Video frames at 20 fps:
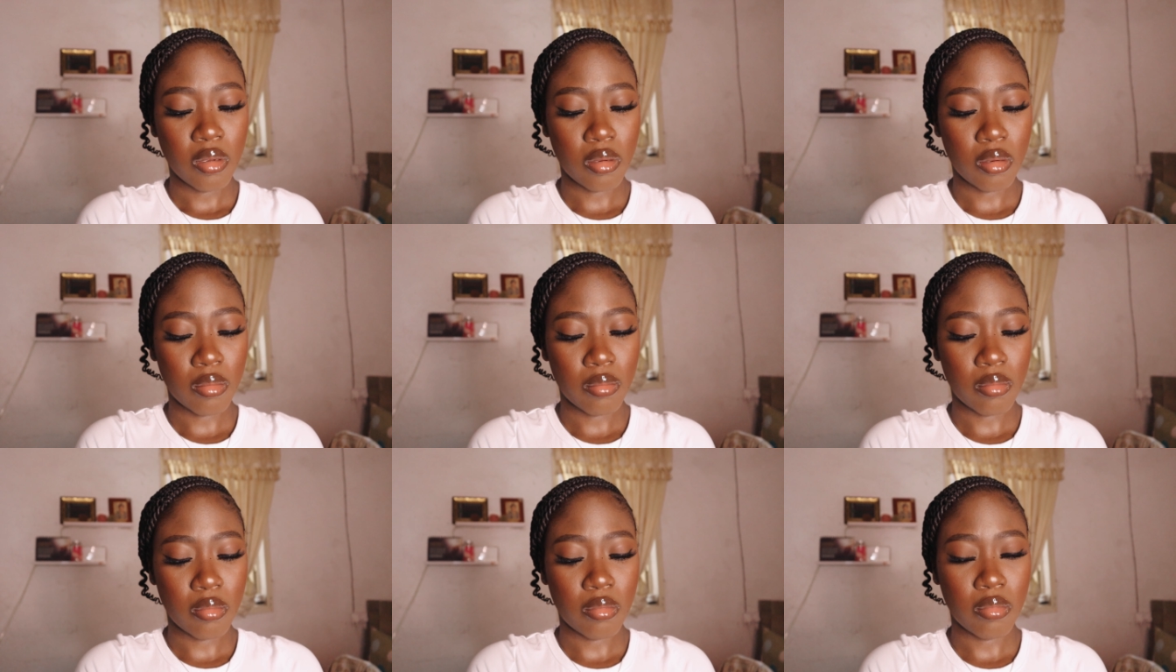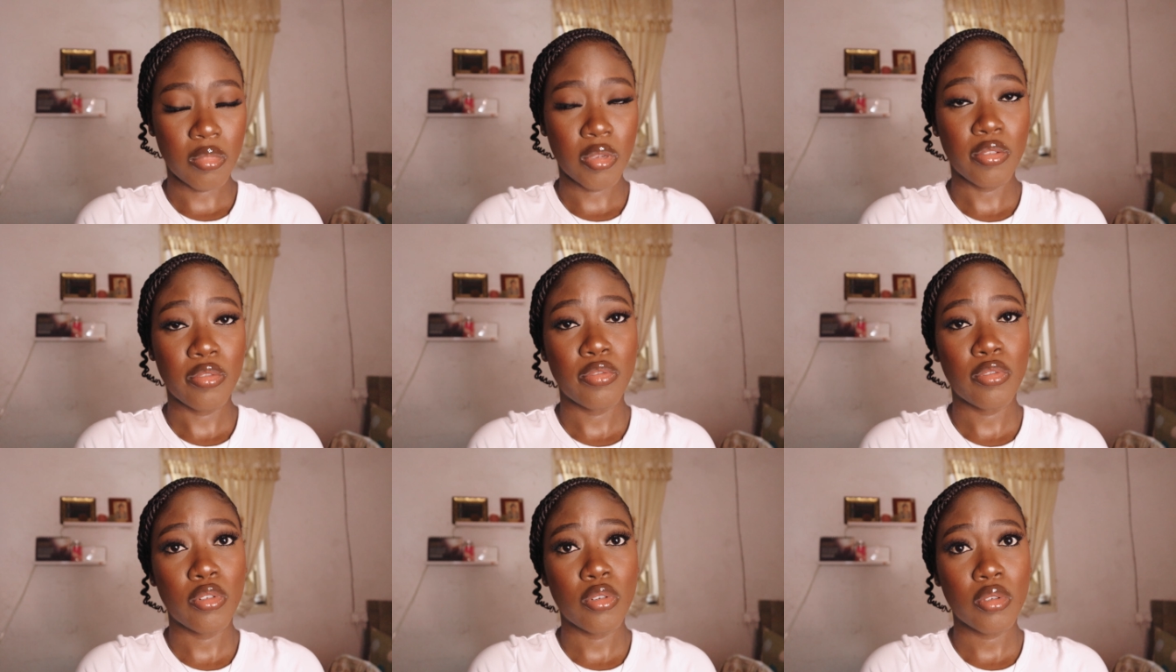Um, um,
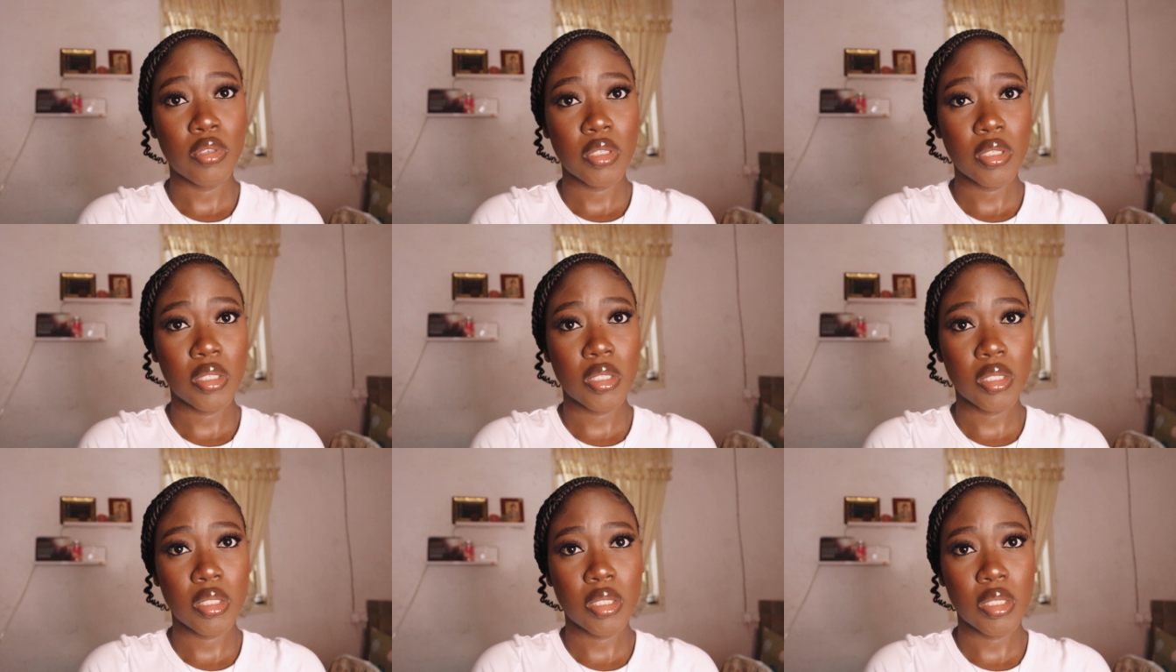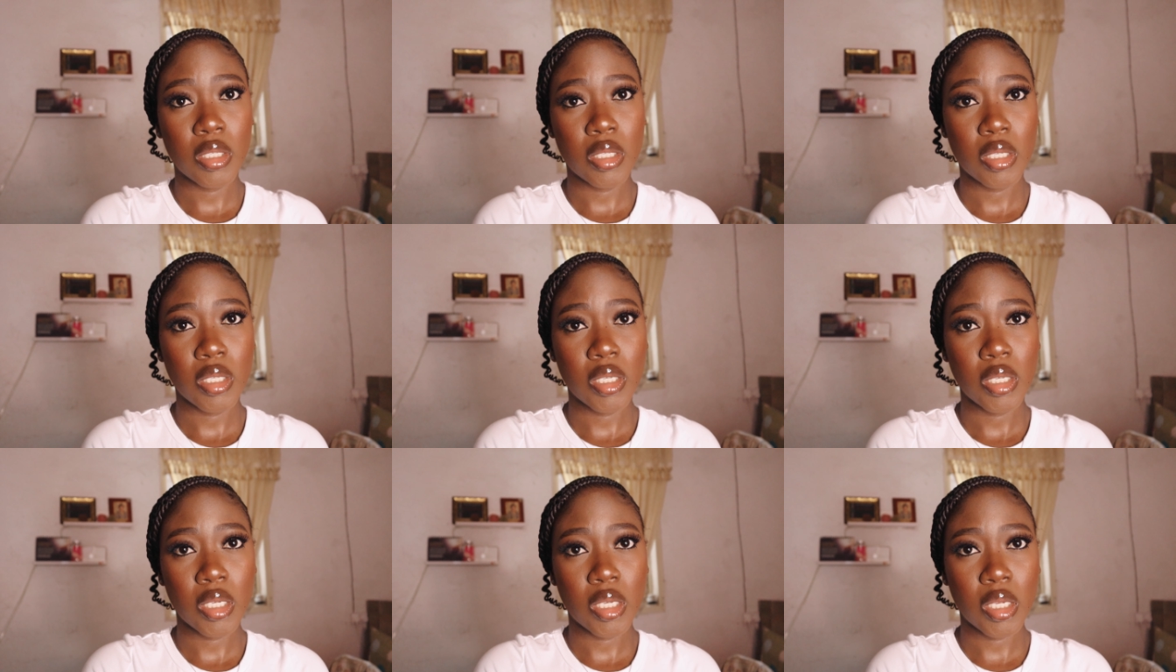my first
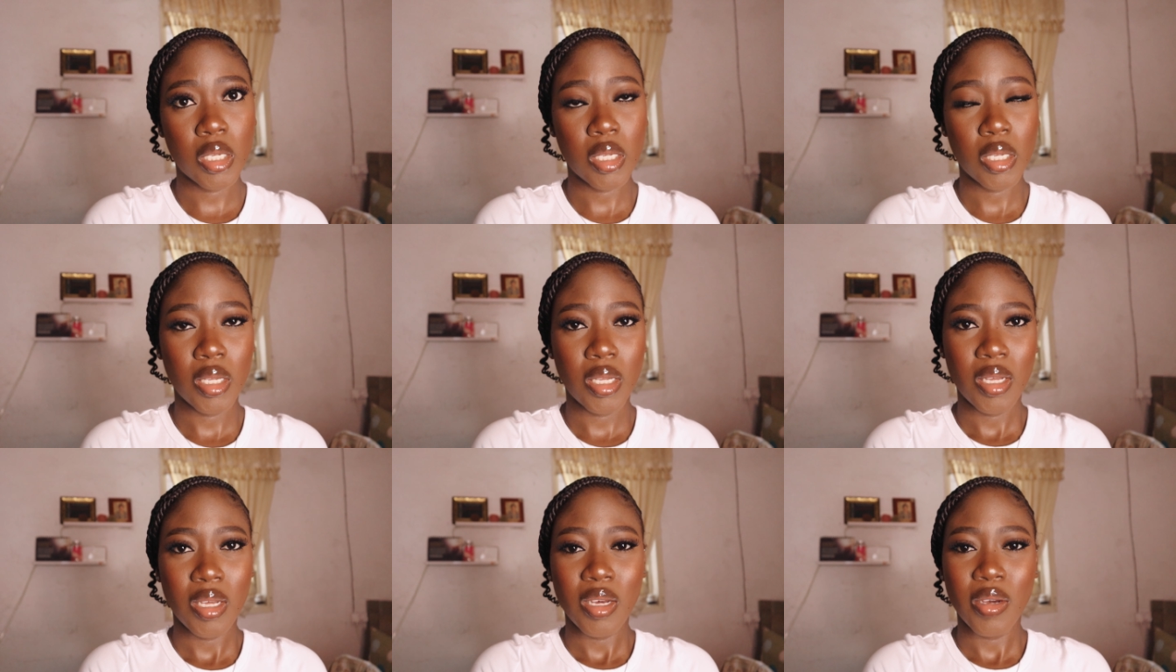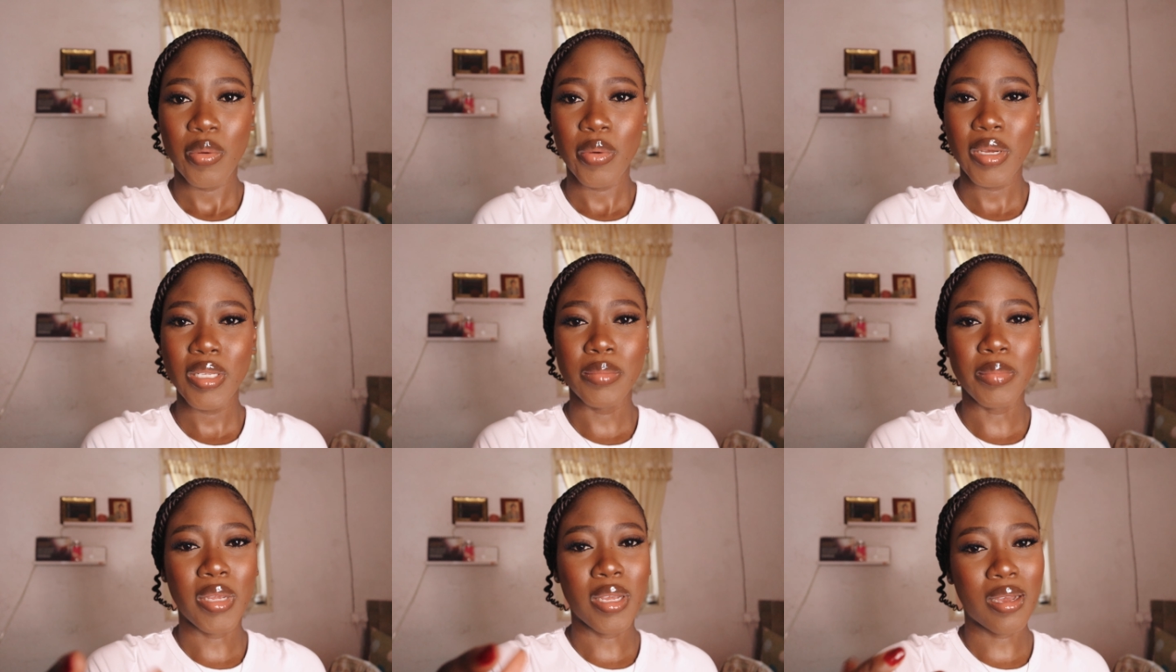
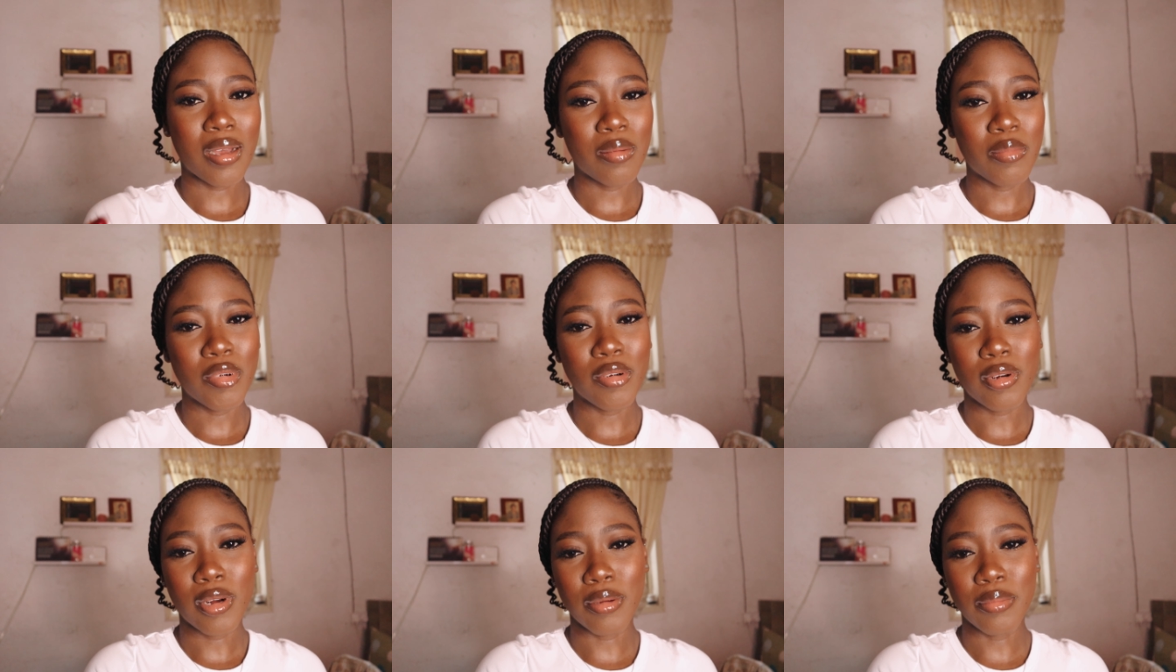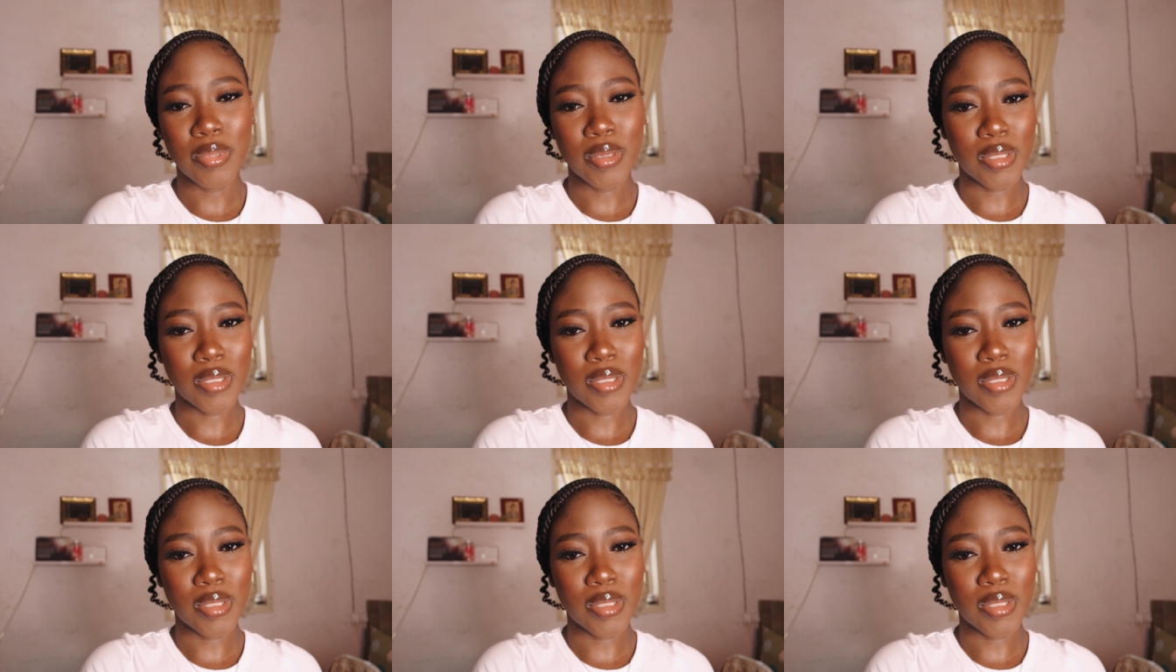in the camera,